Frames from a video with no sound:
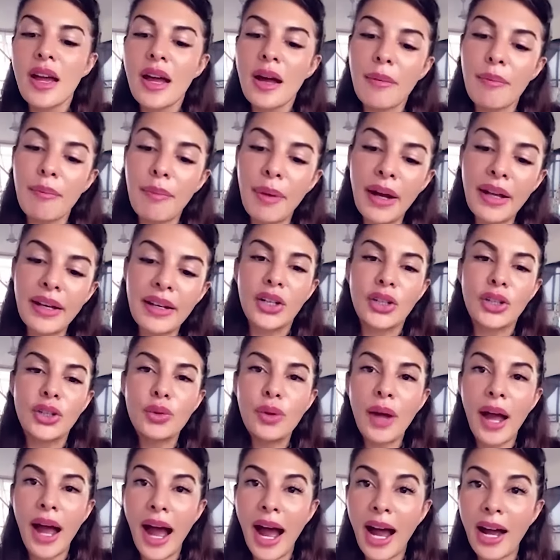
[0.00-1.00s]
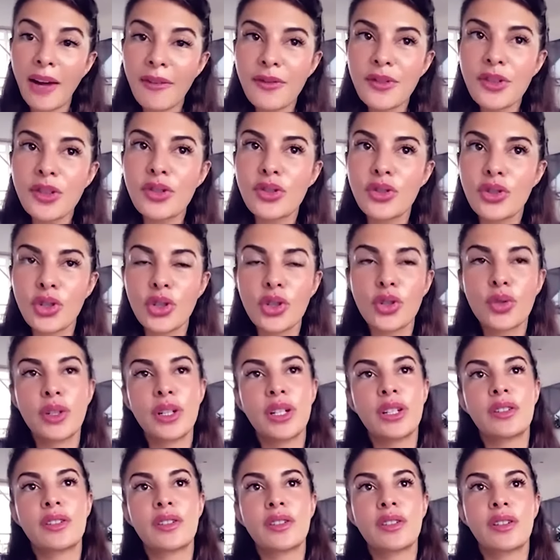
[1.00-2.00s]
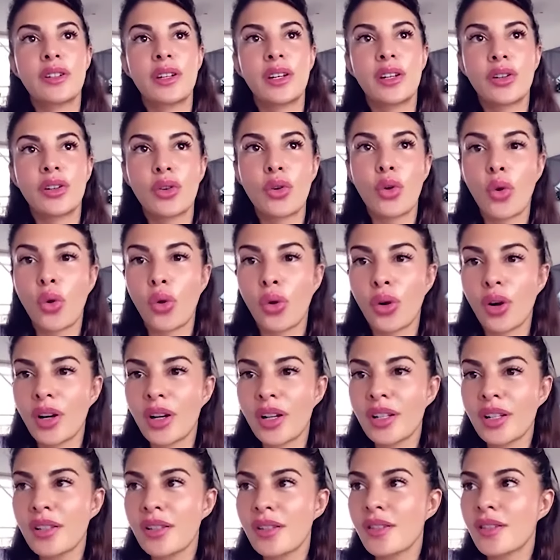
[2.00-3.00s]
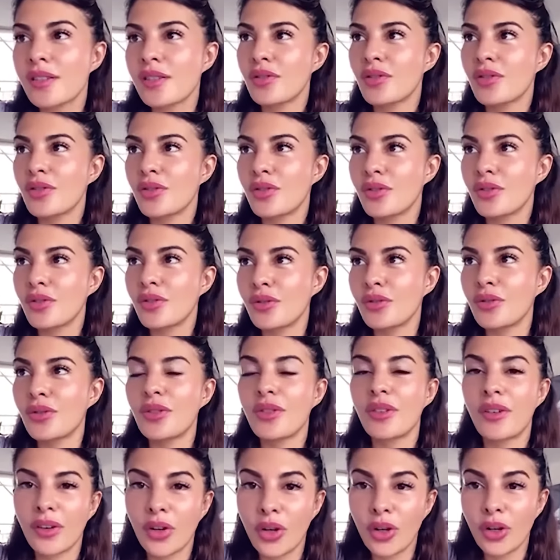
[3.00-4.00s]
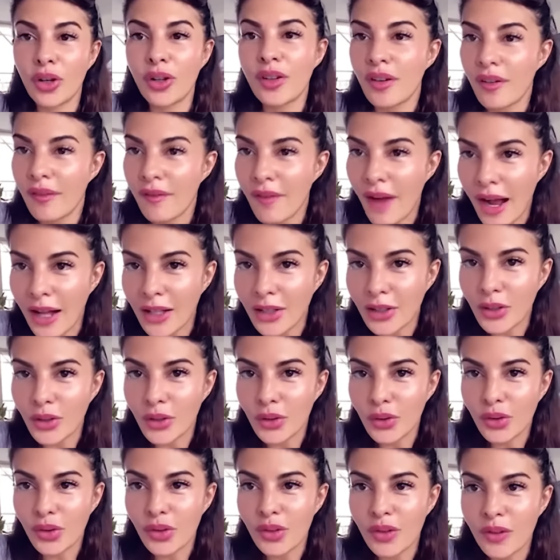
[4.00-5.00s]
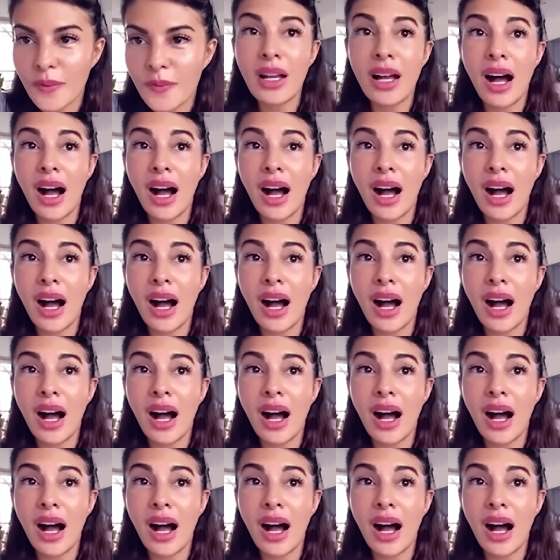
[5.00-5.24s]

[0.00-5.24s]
but you have to do it in accordance to good values.